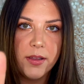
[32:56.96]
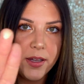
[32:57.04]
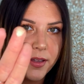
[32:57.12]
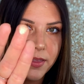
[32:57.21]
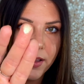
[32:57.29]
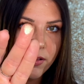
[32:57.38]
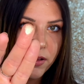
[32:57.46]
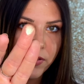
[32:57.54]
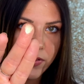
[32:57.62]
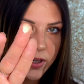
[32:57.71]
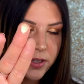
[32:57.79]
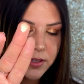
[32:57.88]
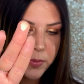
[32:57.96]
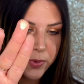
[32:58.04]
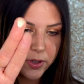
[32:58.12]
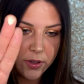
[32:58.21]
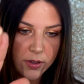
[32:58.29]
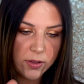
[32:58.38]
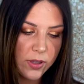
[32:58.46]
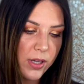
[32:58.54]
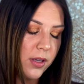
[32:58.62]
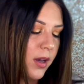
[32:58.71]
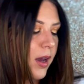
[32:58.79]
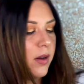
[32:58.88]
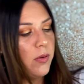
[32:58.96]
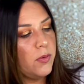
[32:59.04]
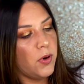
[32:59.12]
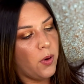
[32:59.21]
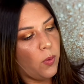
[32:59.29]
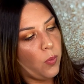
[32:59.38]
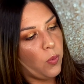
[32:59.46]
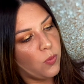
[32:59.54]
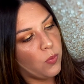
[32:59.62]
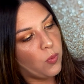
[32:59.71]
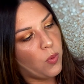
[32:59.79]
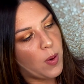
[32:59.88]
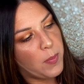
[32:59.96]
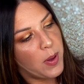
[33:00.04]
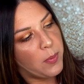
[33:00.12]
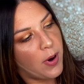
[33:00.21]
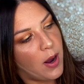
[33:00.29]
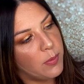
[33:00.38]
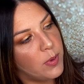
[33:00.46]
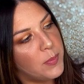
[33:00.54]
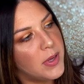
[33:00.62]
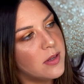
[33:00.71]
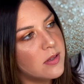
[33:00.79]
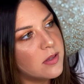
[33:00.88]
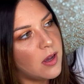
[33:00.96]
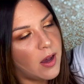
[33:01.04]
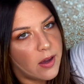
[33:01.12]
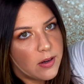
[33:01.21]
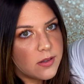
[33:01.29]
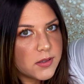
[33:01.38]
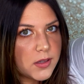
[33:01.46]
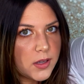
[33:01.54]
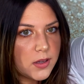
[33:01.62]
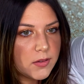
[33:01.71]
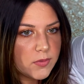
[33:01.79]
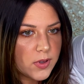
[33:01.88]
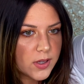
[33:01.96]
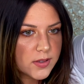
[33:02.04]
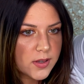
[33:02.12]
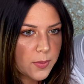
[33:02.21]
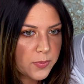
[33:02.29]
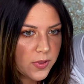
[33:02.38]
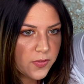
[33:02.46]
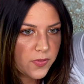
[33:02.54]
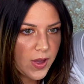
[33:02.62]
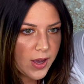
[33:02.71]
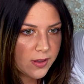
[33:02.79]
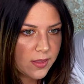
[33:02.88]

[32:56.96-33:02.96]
Like, they look very similar. Like, I don't know what my problem is, honestly, except the fact